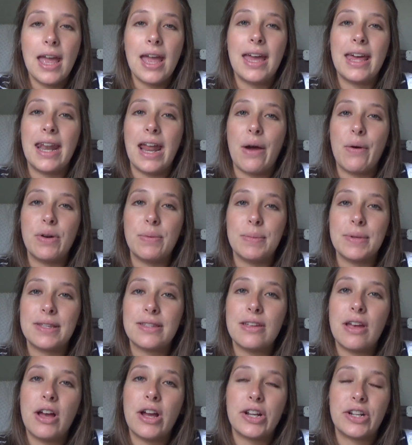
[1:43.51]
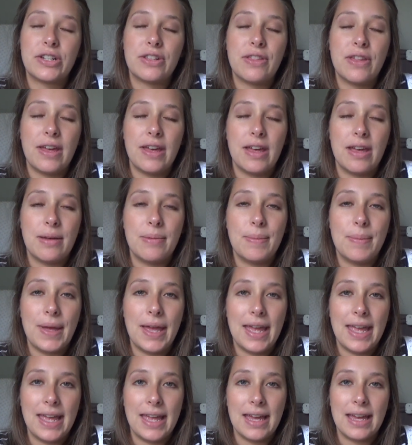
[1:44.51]
And I would massage them,
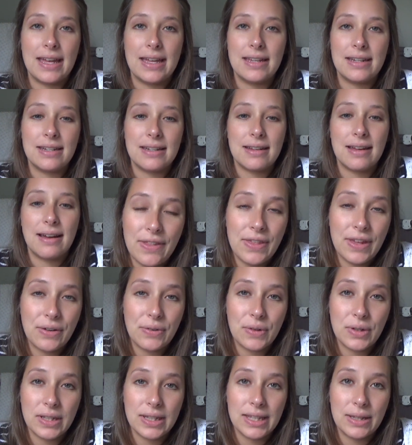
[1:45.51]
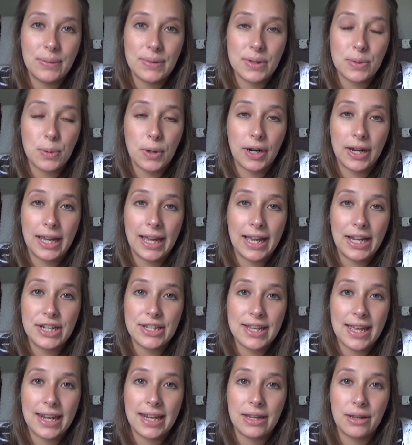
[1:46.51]
and nothing really was working. I
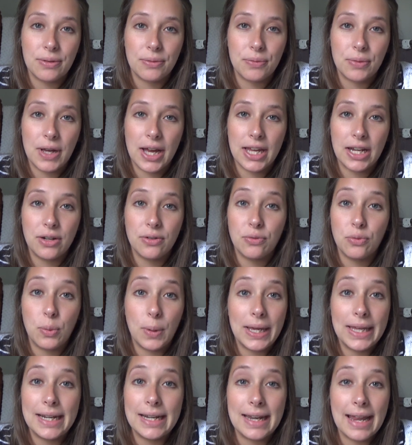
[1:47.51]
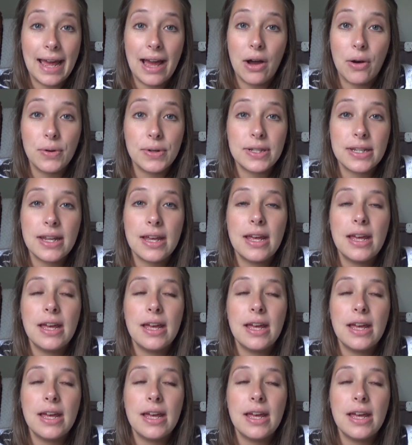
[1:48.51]
just had to kind of wait it out.